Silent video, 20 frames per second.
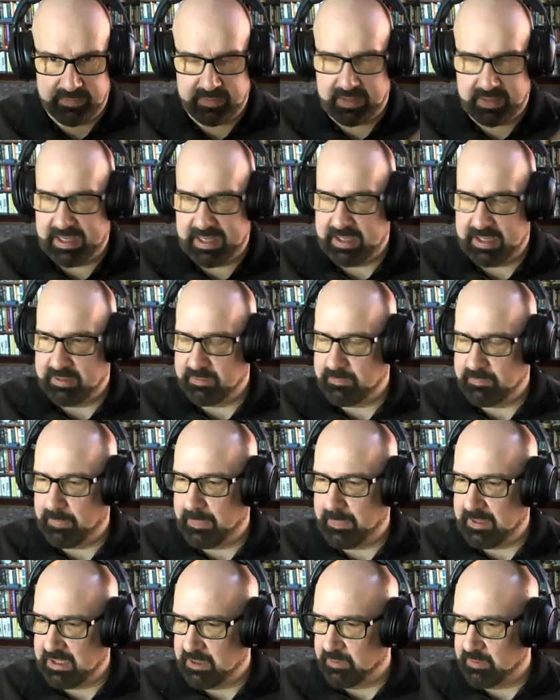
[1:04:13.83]
And
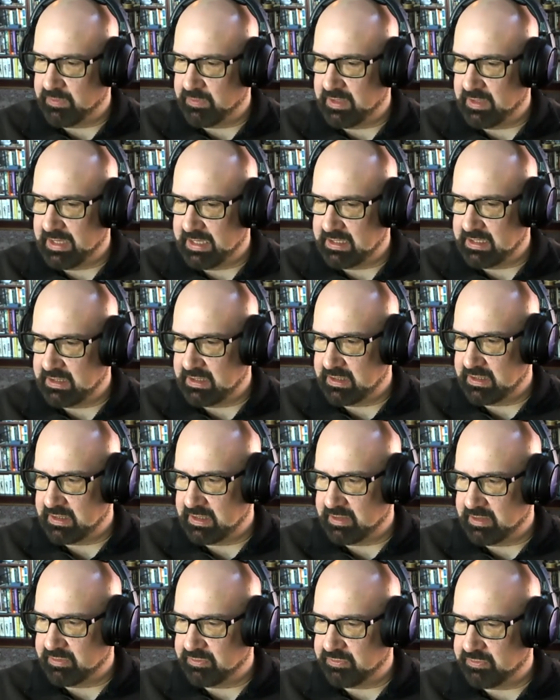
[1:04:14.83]
the idea
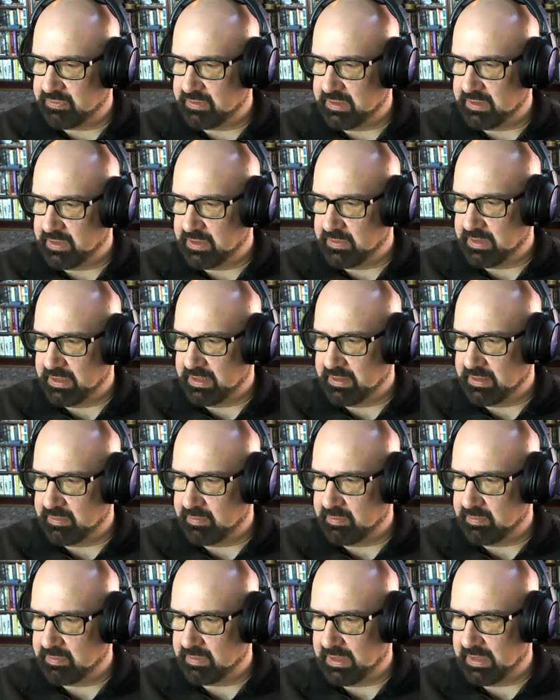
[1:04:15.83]
of
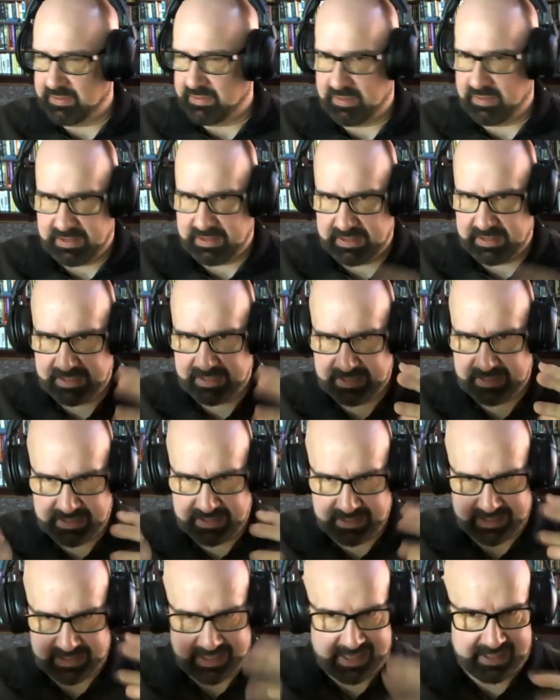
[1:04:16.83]
in a
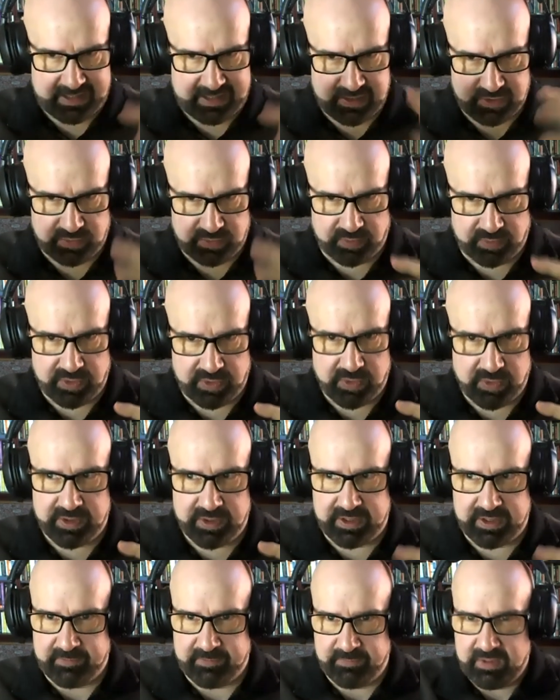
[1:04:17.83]
Acadicus
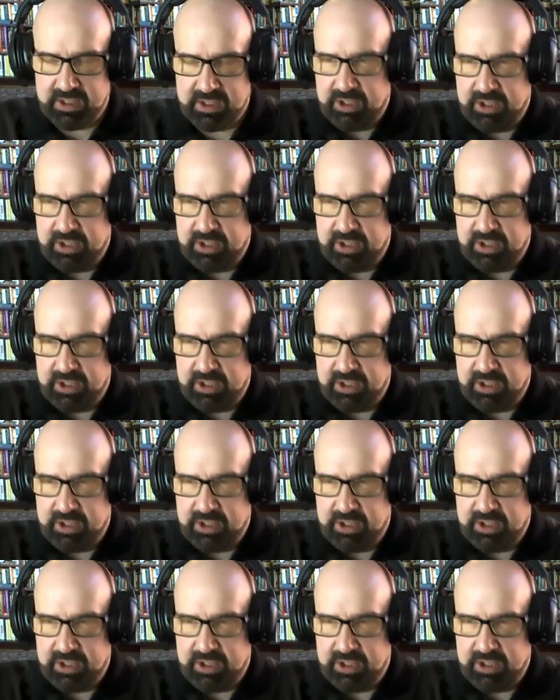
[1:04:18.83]
recording,